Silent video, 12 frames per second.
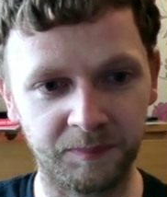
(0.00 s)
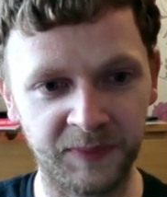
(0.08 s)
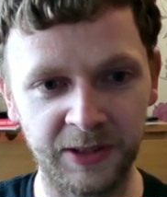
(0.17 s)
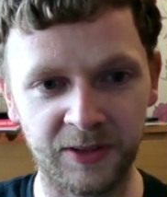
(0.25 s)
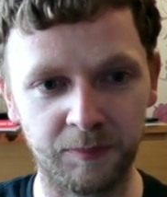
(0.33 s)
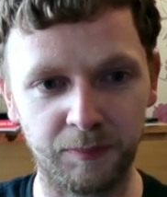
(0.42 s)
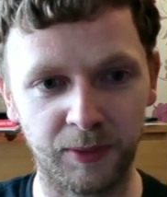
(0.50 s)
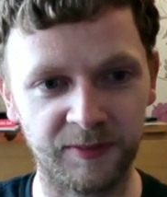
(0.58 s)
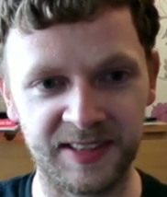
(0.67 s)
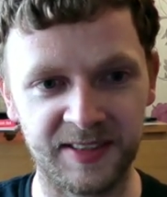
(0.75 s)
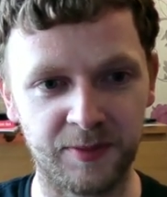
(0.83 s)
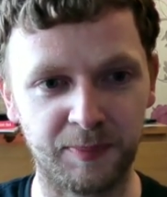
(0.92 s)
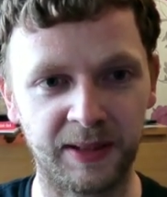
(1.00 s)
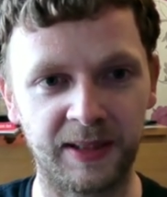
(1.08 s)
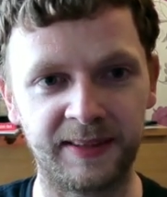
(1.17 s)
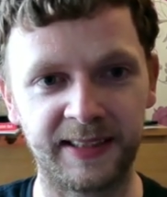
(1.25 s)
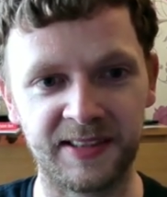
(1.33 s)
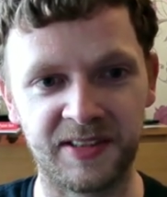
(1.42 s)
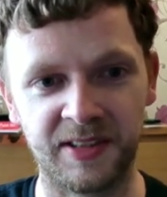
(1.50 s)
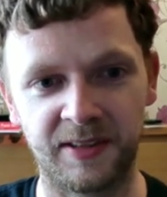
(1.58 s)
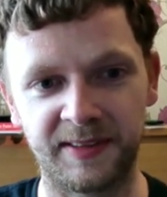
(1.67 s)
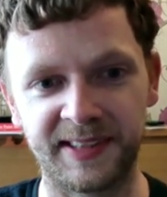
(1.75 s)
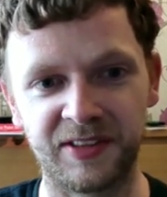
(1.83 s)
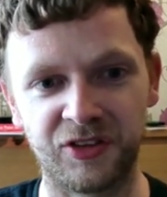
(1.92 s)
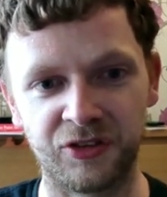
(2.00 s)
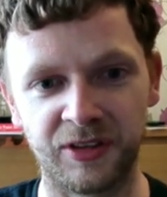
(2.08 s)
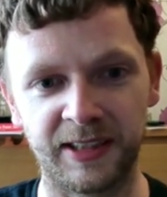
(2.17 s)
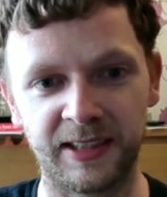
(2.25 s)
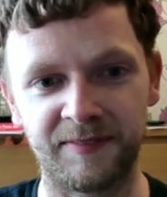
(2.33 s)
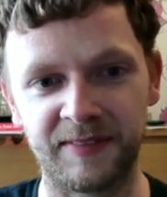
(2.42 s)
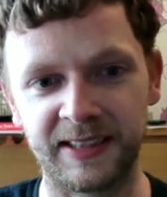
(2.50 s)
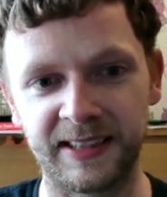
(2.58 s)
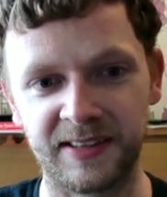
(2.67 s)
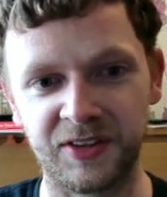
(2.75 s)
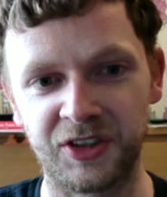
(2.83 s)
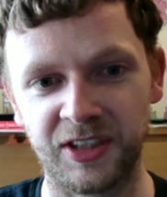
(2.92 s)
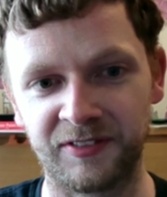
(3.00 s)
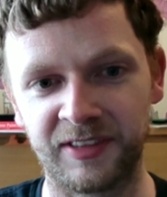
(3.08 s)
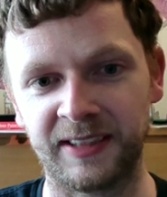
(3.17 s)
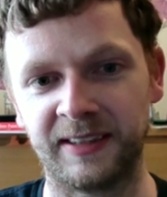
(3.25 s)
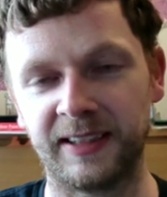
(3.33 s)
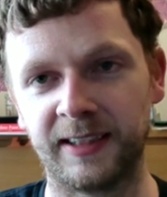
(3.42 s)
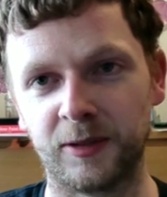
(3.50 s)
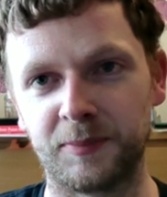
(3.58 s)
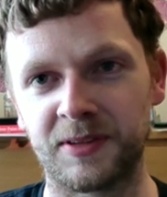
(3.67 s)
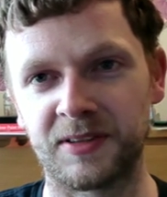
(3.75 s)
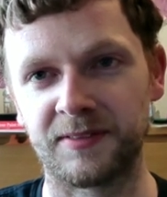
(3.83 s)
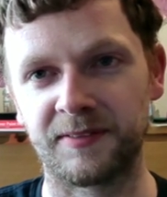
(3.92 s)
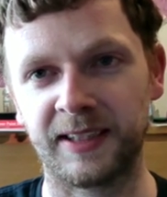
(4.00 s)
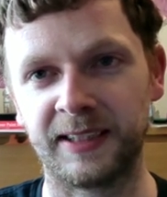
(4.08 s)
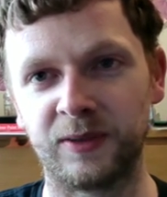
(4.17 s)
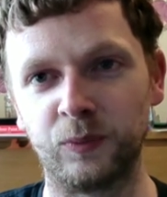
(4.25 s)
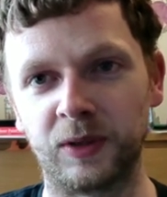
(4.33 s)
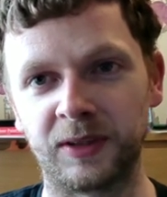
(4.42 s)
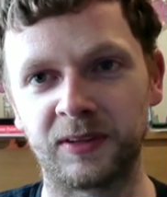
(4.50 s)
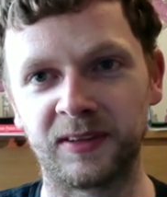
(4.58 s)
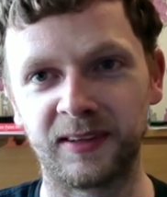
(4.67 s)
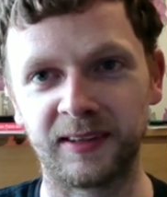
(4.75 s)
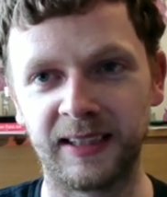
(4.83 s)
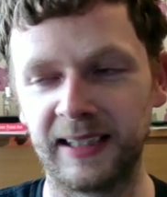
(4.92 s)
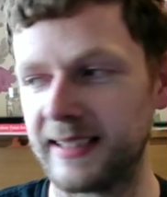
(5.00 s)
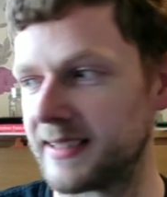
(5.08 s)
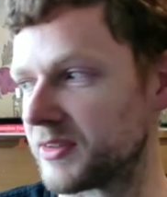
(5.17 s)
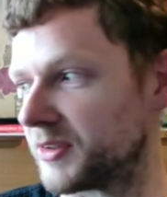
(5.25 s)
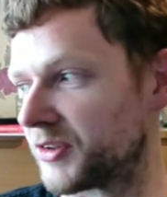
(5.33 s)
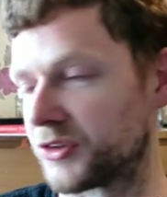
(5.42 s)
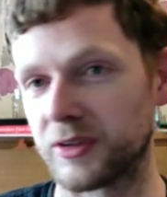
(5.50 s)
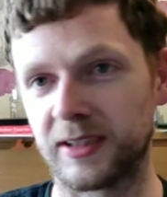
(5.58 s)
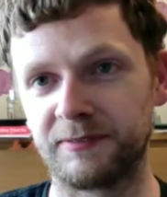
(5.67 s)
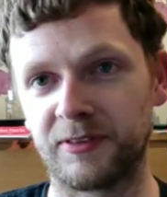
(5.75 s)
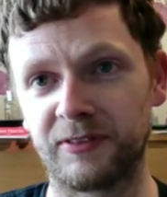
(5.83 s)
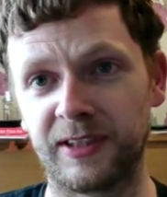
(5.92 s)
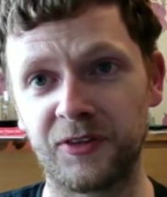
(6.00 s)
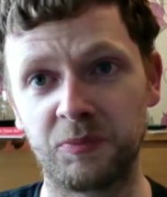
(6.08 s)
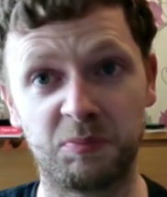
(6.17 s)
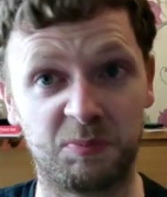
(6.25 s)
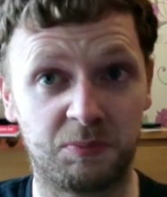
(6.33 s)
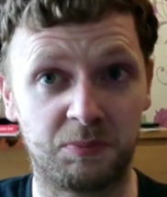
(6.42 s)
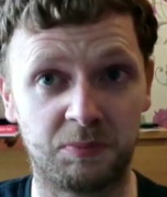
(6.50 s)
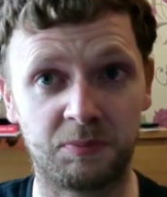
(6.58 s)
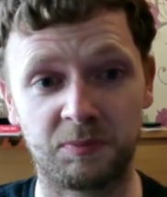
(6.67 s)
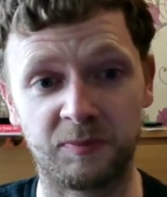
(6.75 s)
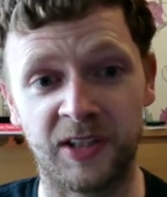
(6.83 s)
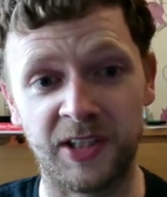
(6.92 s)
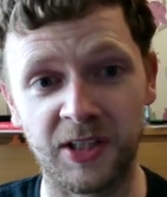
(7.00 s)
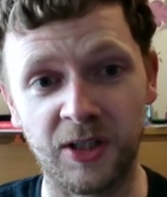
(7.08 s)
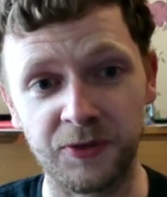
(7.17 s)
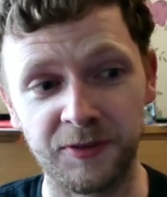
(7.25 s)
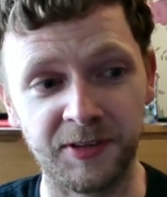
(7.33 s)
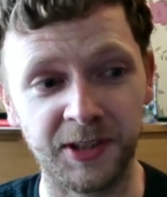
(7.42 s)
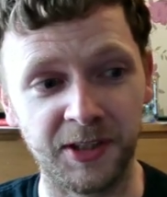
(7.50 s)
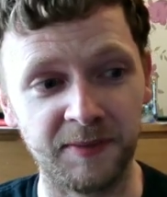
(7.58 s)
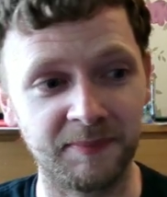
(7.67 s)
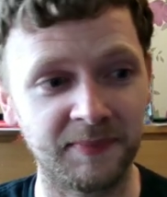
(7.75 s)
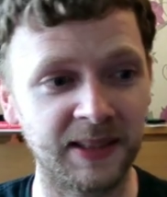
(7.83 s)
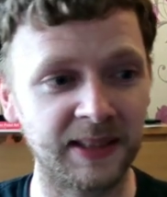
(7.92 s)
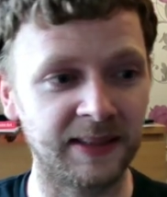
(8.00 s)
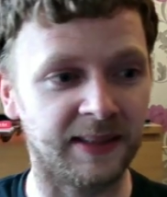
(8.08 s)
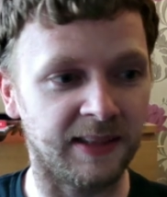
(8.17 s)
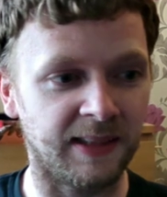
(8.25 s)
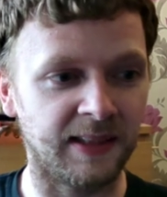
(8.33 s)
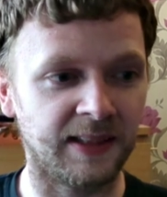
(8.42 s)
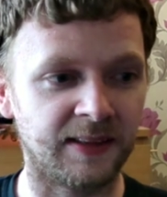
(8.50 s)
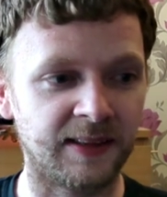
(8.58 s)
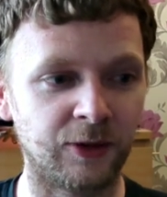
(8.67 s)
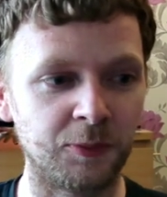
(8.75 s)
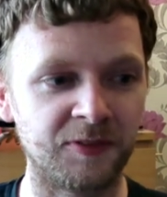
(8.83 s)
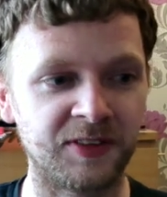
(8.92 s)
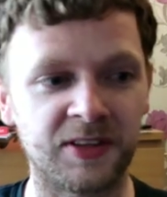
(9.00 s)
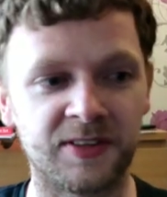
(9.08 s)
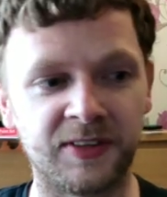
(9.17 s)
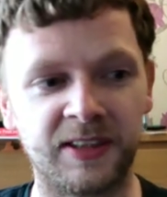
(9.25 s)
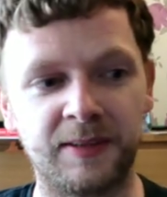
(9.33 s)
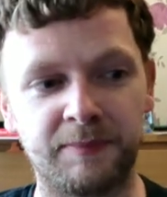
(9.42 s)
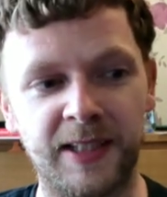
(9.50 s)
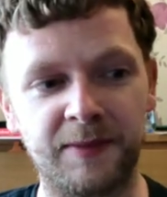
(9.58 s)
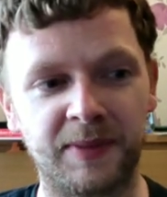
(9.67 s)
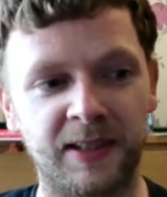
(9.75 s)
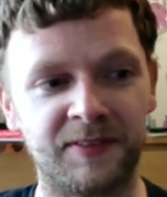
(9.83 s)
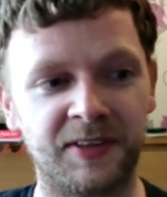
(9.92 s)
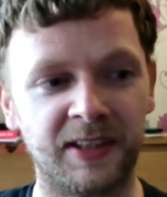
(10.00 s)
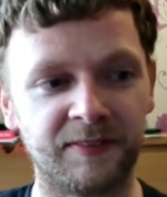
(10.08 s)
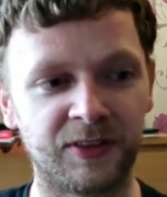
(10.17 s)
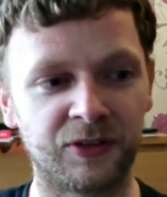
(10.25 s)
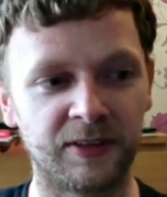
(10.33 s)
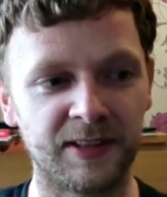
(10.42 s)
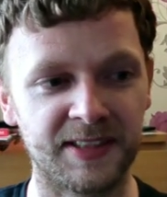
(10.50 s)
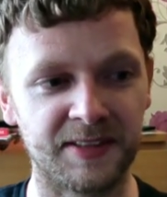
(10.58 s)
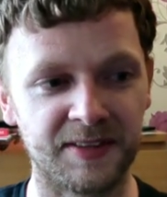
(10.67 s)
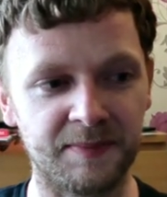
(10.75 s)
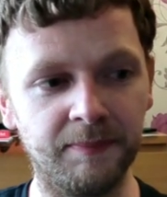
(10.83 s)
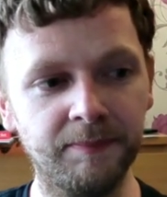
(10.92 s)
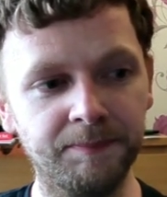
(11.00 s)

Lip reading: You can plug this into play next turn, destroy it, and then you get to generate an element of any 1 colour. So you're struggling for red, there you go, you've got it. Now we're moving on to the main part of the deck, the Chrolizians.